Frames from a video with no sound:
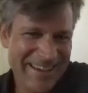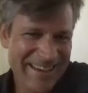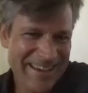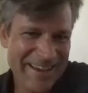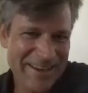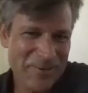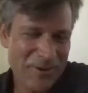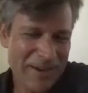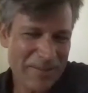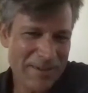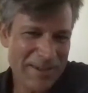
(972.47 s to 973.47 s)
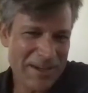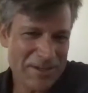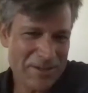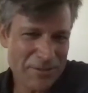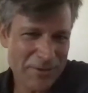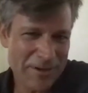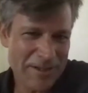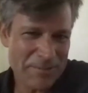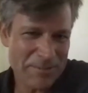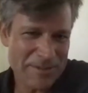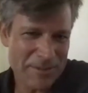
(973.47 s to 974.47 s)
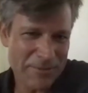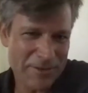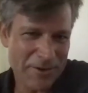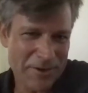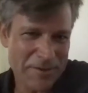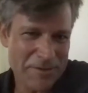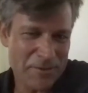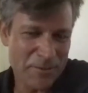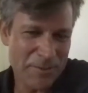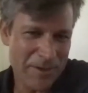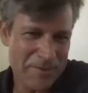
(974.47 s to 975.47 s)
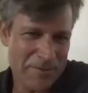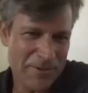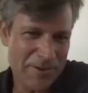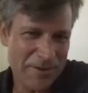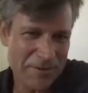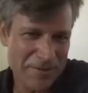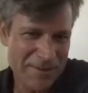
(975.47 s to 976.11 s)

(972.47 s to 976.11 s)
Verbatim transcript: any recommendations for any specific artists or pairs of artists?